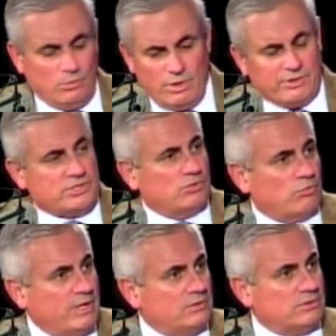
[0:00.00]
whether it's the
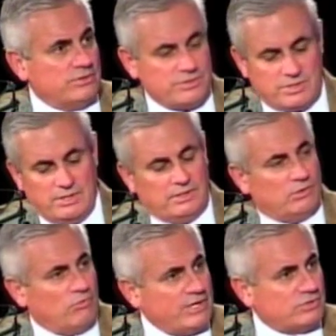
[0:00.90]
realtors,
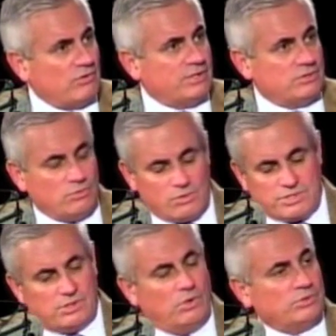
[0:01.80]
the
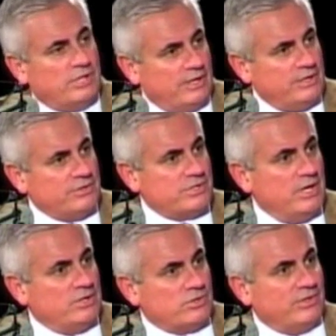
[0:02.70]
restaurateurs, the hoteliers,
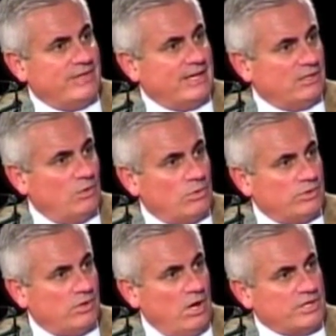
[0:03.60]
so that they can lower
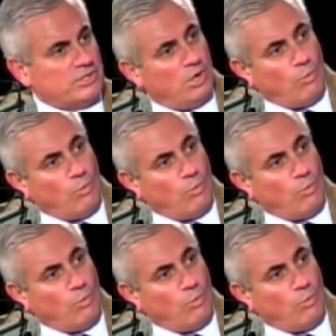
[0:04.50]
their costs?